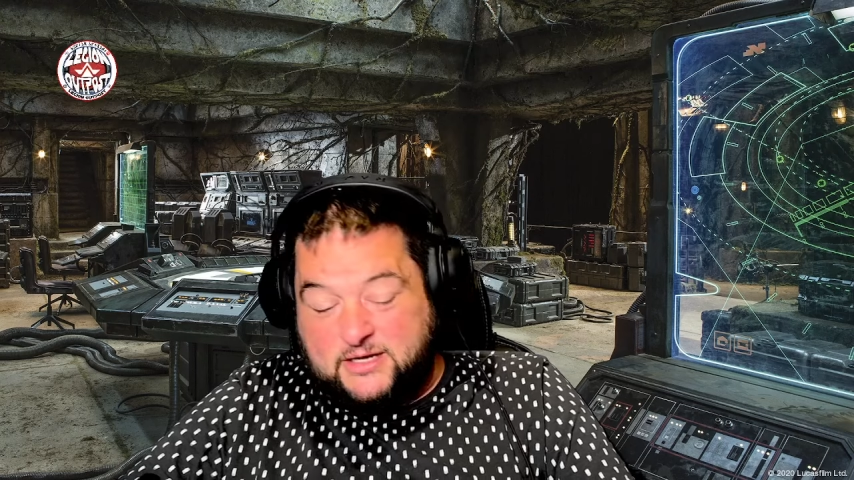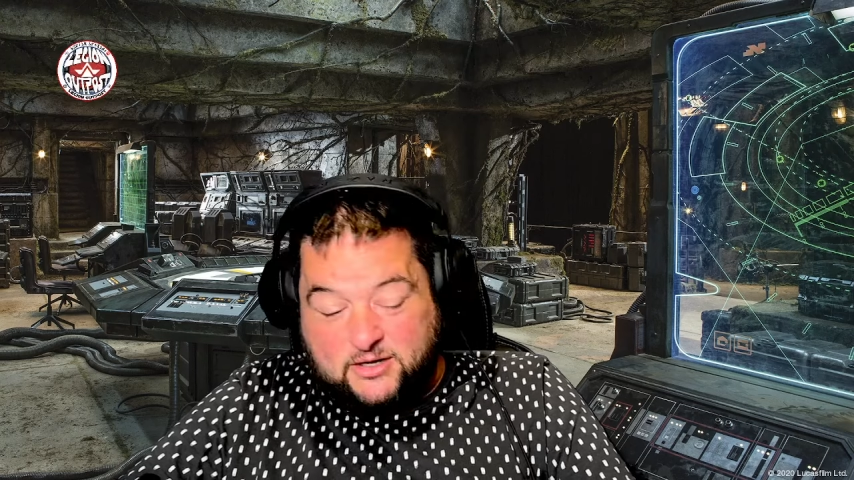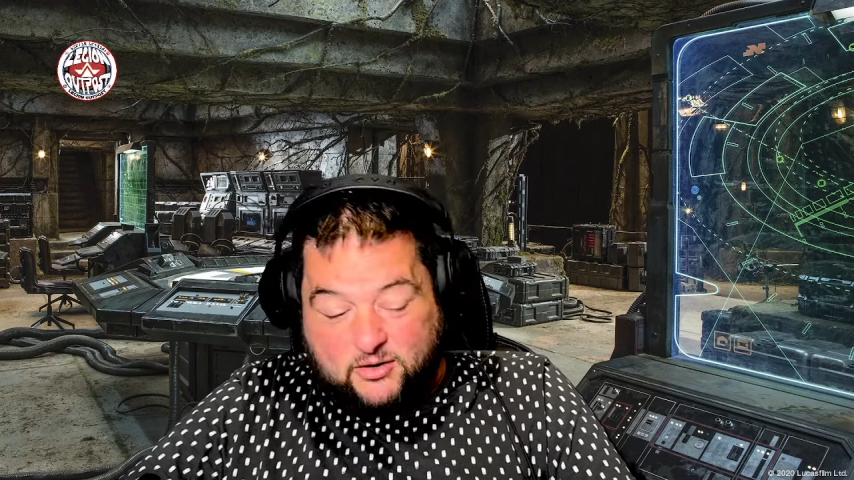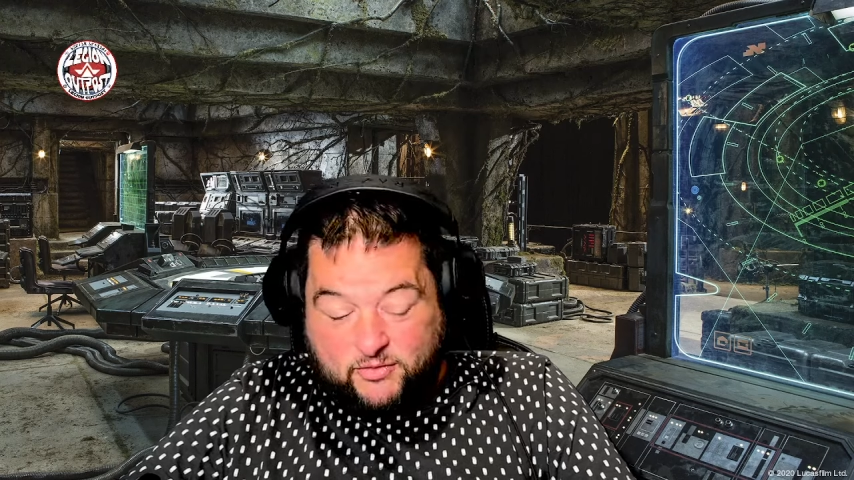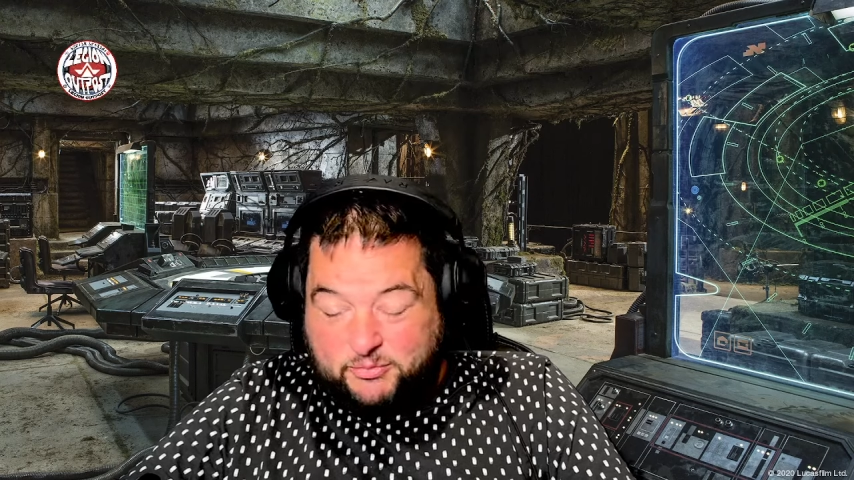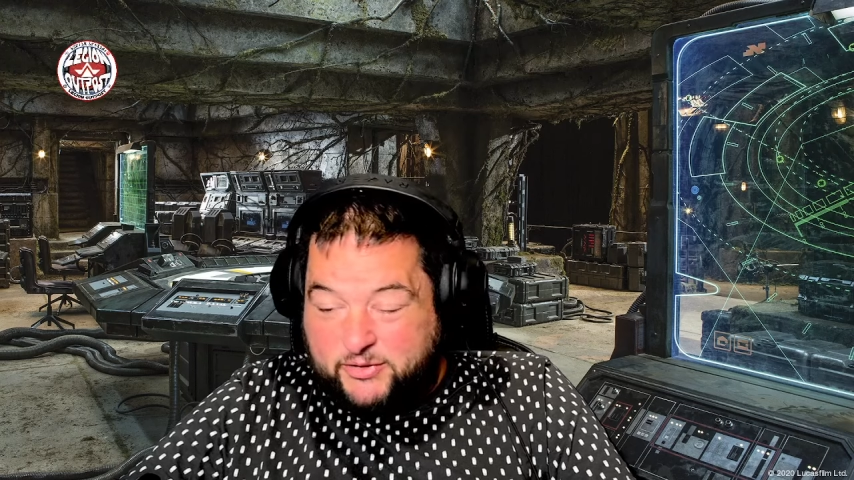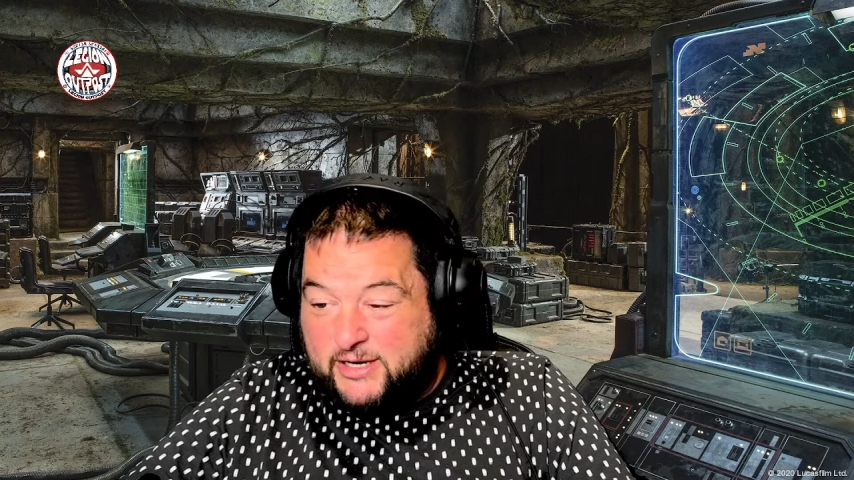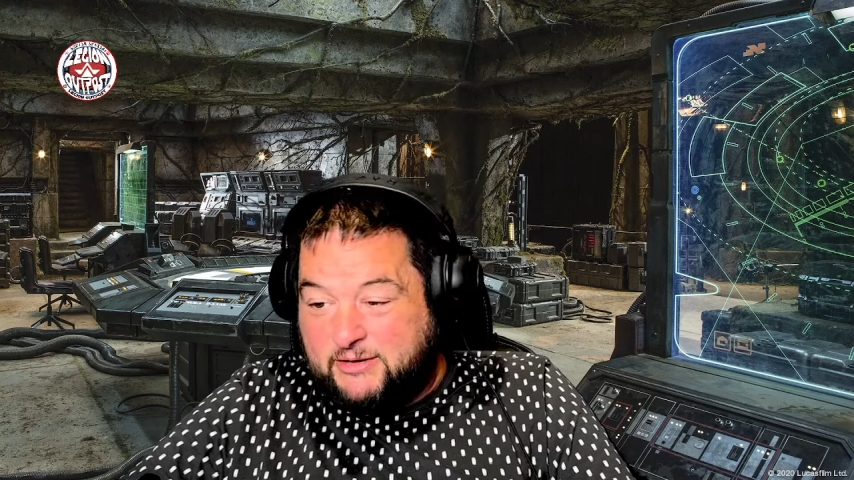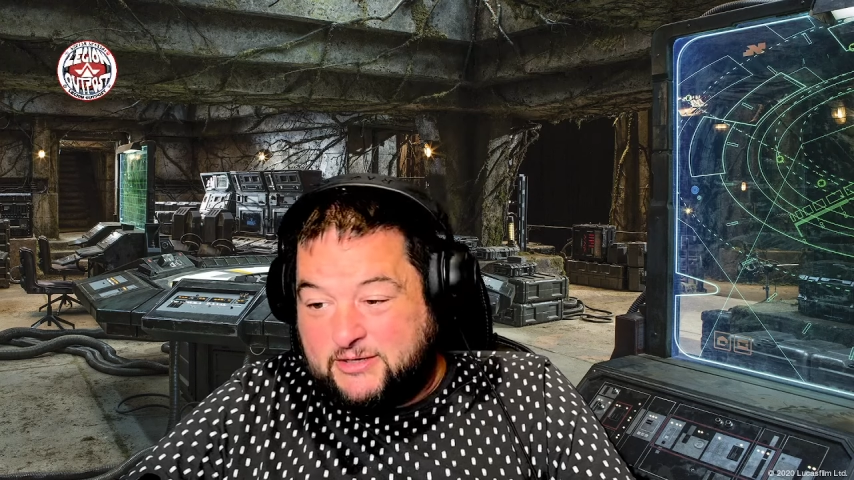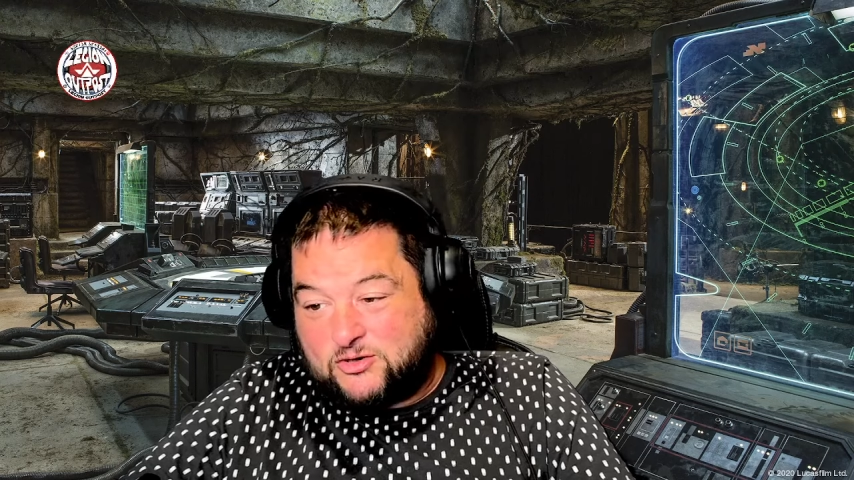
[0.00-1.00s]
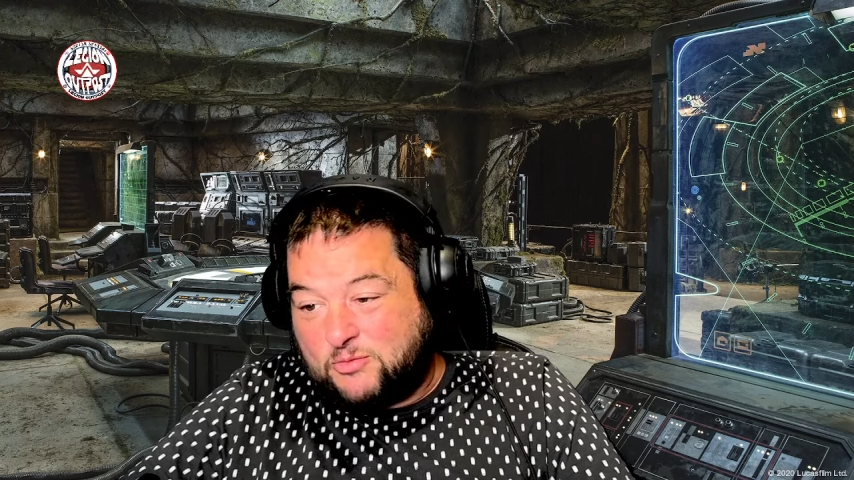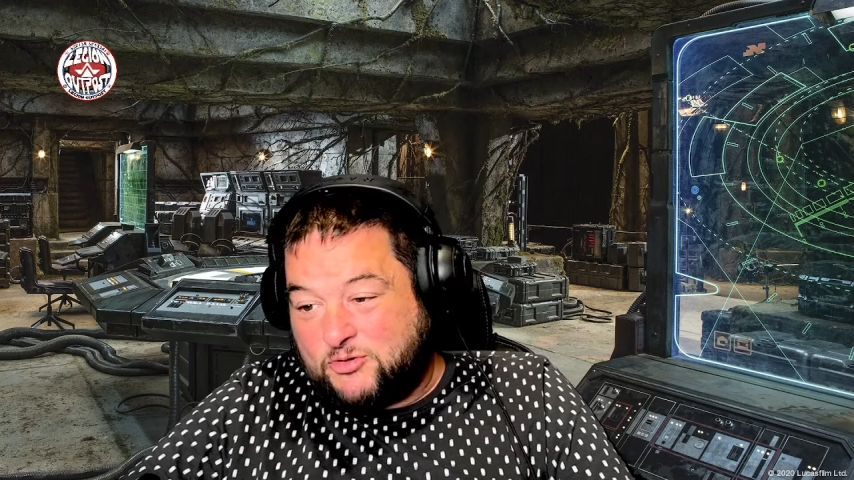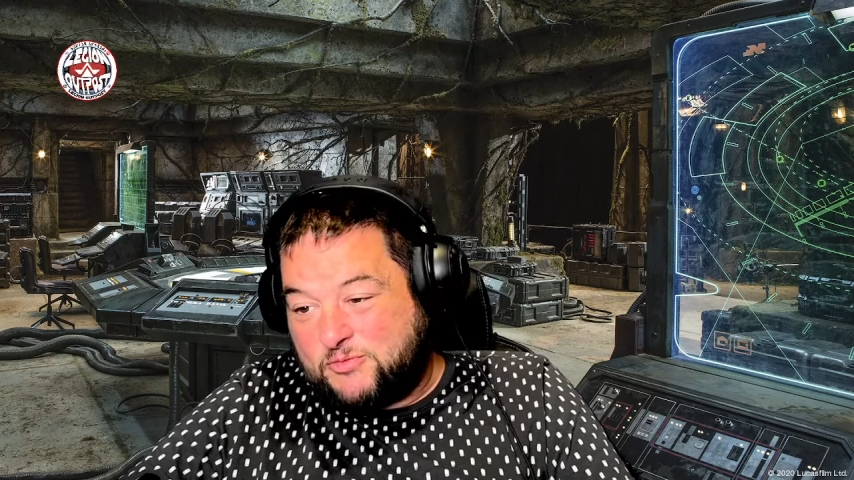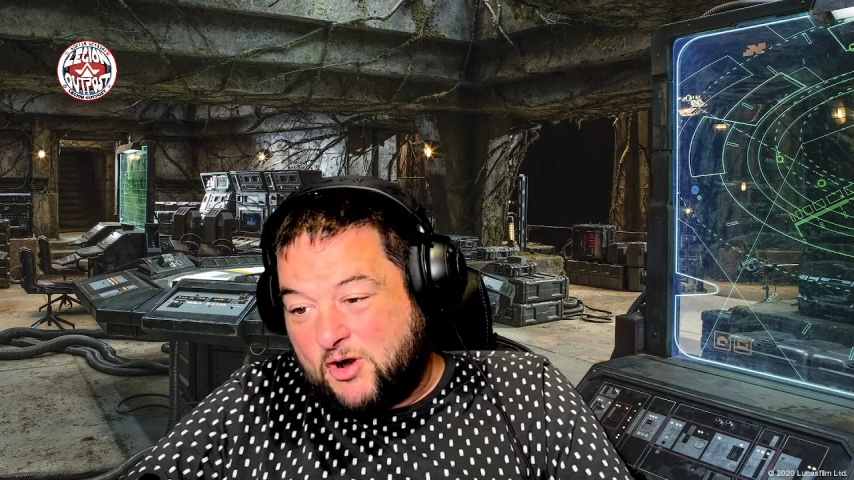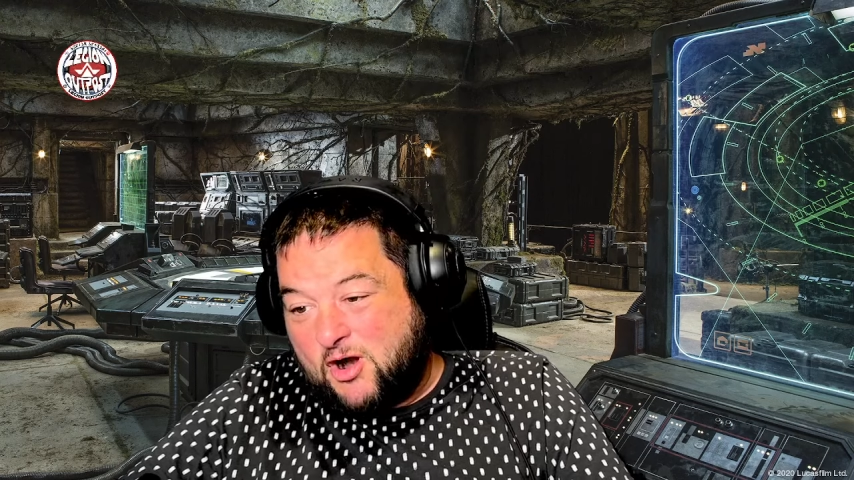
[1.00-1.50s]
If we're printing
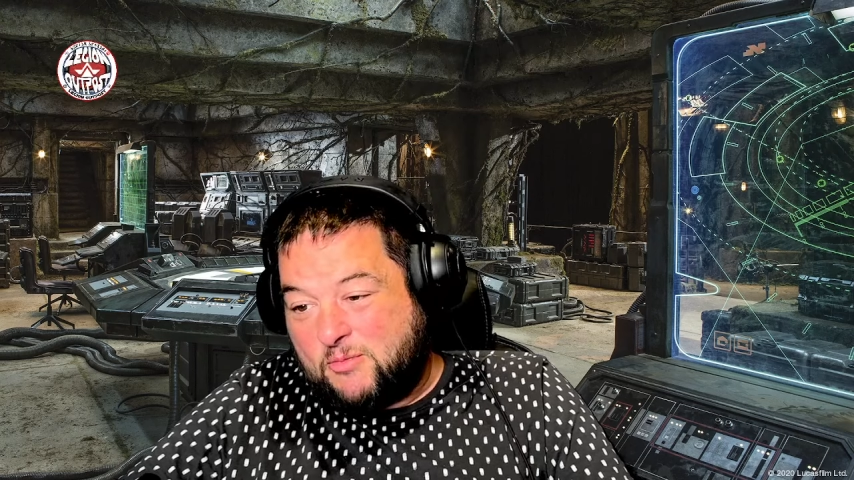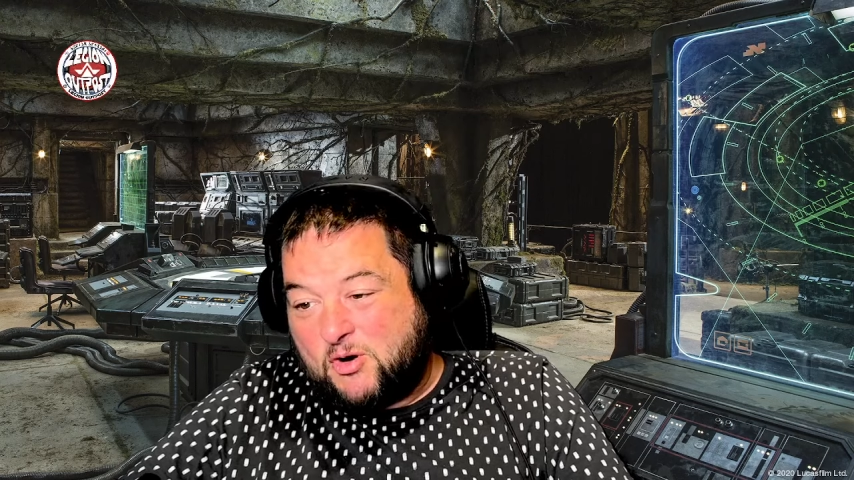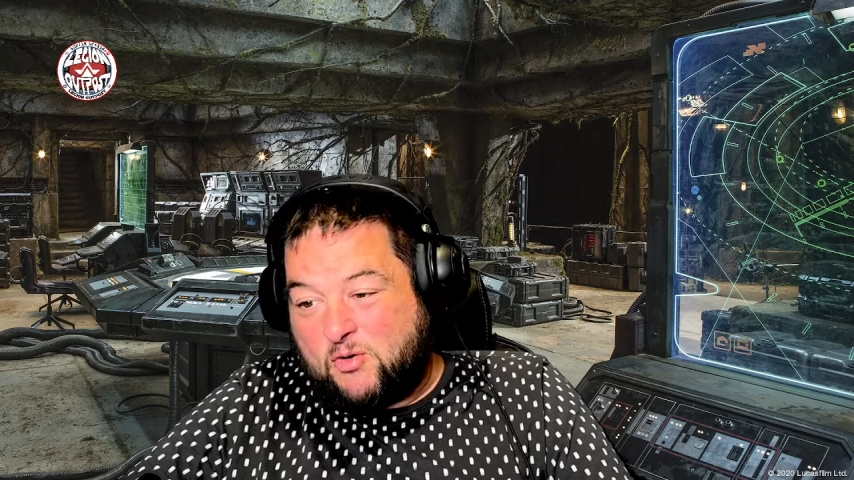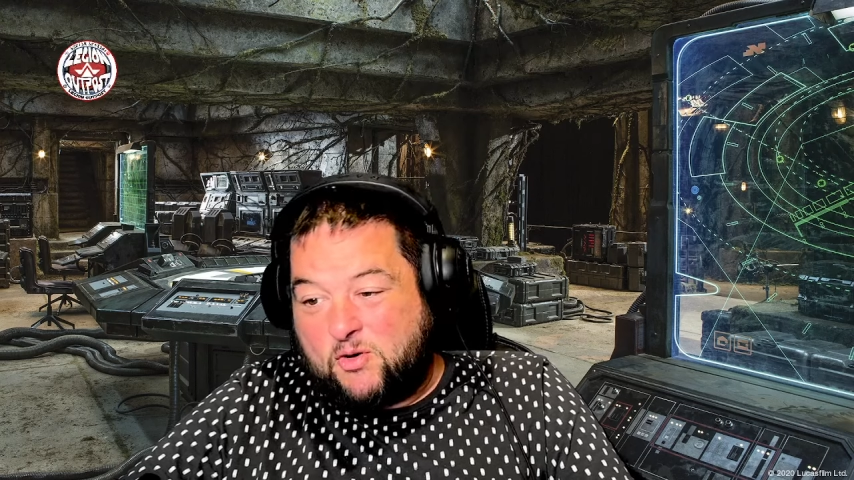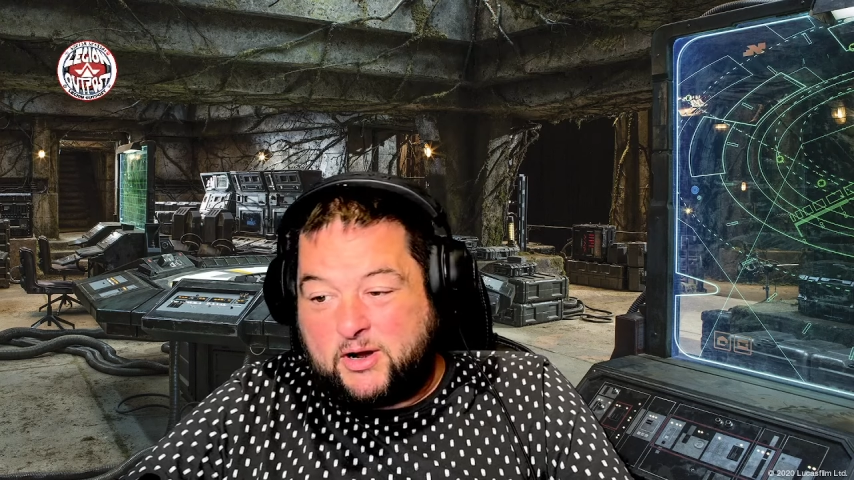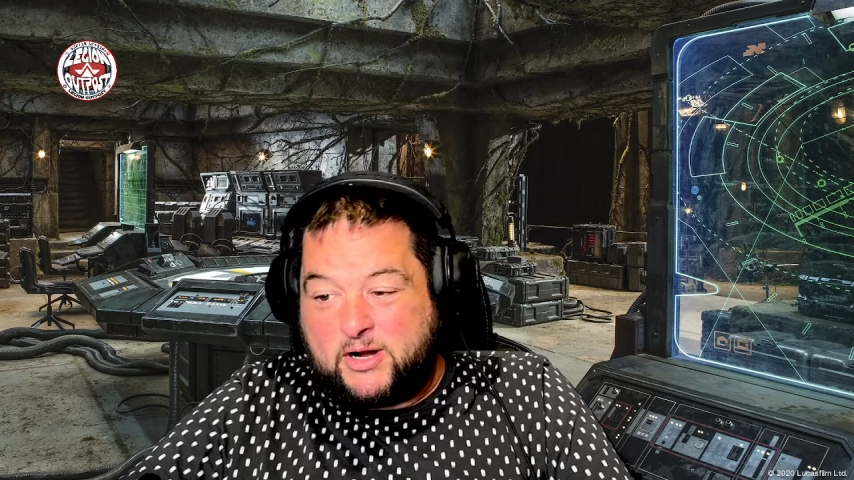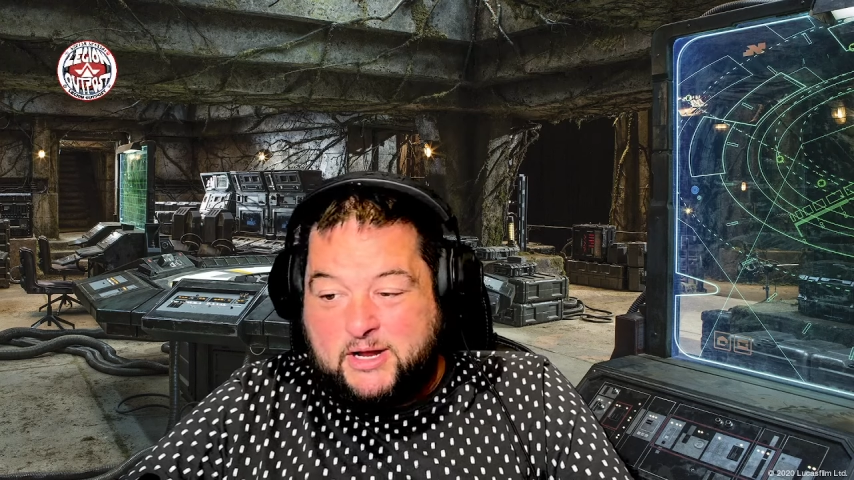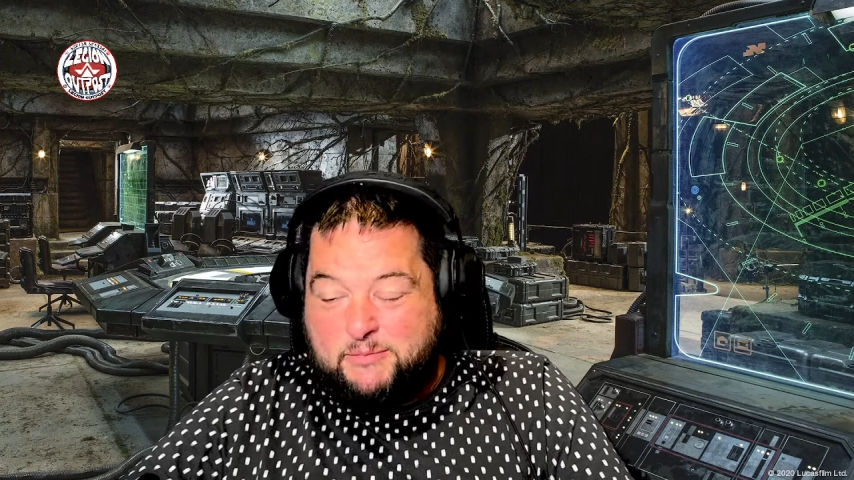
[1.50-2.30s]
Stormtrooper armor or